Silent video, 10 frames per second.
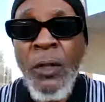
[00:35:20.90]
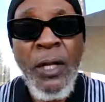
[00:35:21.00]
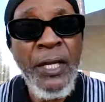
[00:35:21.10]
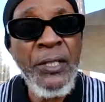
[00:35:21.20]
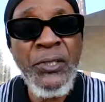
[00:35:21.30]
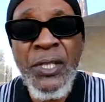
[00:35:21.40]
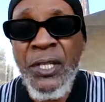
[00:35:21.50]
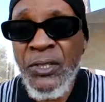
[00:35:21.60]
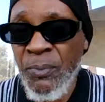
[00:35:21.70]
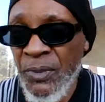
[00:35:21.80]
And he
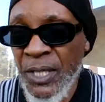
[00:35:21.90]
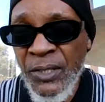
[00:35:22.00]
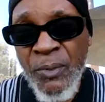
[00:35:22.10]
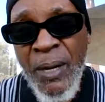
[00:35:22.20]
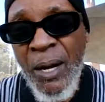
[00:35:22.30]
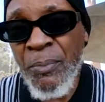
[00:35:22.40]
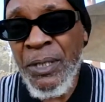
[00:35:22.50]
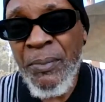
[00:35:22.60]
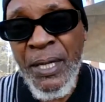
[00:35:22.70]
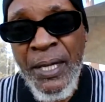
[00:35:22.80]
said some things about
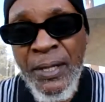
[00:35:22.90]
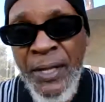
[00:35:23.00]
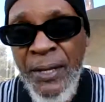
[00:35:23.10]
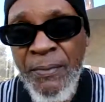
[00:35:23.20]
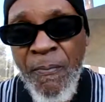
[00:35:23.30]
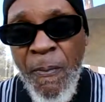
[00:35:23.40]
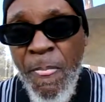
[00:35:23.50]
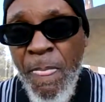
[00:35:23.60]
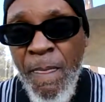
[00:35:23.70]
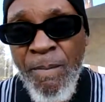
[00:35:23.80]
me, man, that
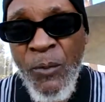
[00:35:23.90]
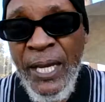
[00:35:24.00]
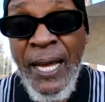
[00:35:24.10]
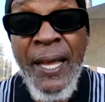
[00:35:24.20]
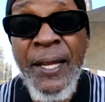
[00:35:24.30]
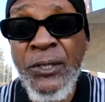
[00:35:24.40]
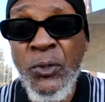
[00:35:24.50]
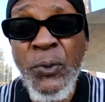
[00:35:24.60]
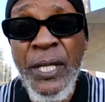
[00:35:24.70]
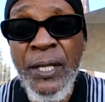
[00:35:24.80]
like I had
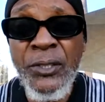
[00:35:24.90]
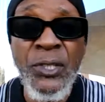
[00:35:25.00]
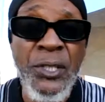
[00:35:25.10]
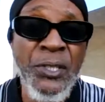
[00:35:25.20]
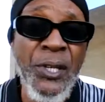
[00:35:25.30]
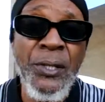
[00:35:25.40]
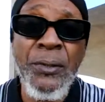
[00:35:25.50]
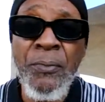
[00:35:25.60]
two heads and a tail.